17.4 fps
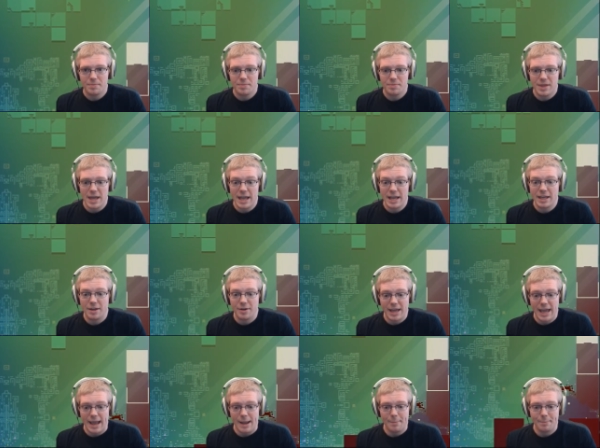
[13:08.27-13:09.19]
Thank you,
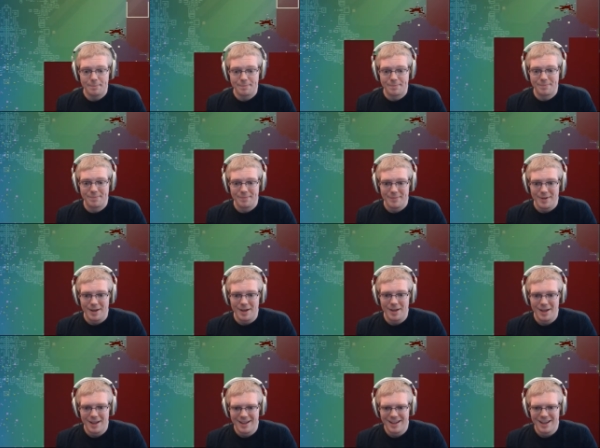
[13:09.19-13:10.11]
game.
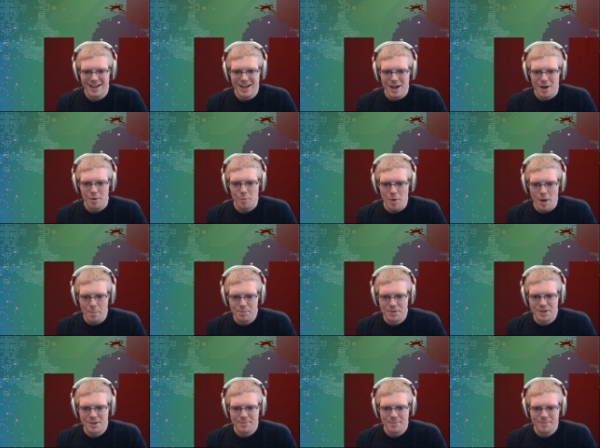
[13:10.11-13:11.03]

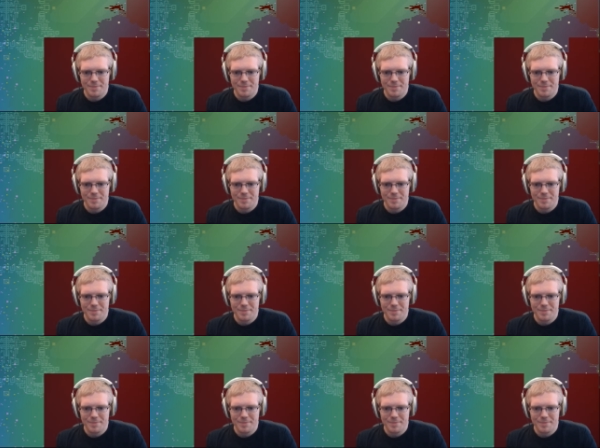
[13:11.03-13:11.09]
Whoops.